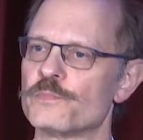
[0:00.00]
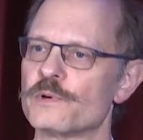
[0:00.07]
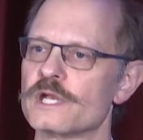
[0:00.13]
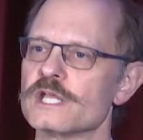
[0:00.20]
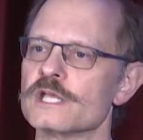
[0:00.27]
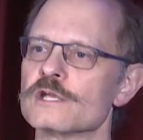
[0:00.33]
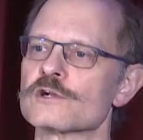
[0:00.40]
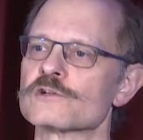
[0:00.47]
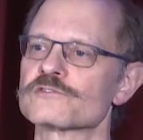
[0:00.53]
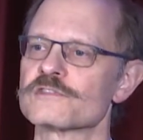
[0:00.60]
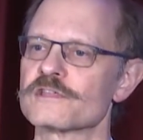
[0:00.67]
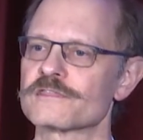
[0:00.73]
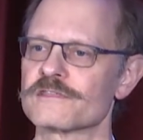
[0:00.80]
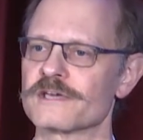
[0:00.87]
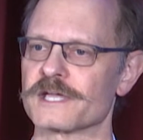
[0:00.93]
but here's
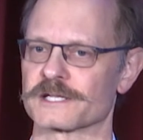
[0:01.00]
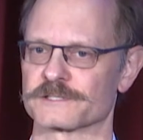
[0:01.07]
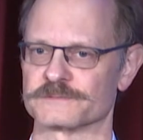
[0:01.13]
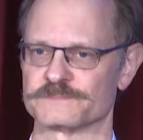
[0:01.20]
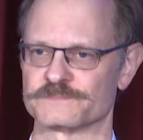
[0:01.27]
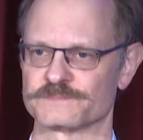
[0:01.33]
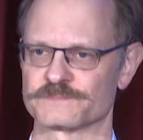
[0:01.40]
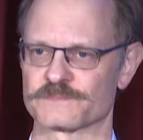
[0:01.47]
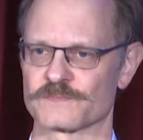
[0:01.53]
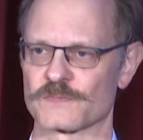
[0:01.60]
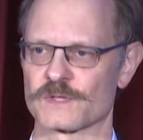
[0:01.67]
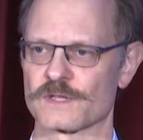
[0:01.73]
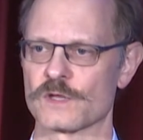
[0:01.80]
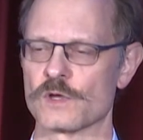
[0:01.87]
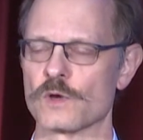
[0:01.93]
the thing.
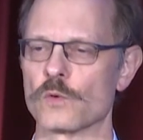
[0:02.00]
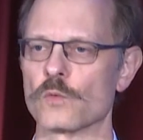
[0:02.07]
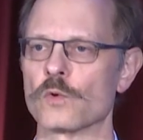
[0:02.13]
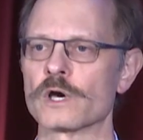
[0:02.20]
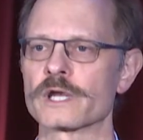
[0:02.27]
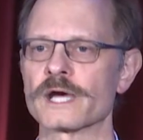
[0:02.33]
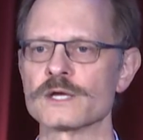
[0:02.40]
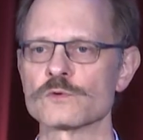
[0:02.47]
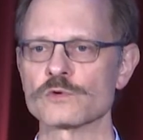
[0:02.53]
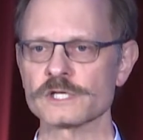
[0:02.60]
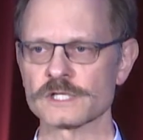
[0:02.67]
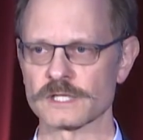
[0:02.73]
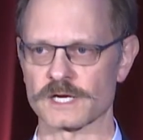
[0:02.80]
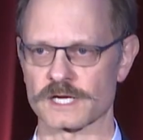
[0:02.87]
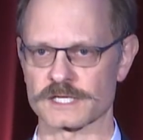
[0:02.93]
What I
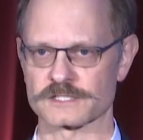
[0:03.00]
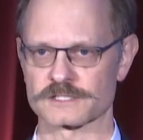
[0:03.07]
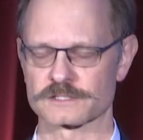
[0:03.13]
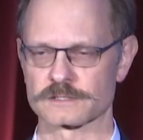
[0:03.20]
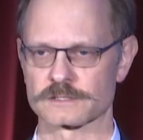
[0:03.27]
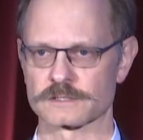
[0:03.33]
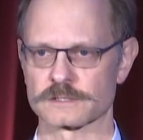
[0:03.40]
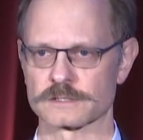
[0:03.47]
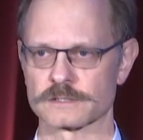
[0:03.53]
realized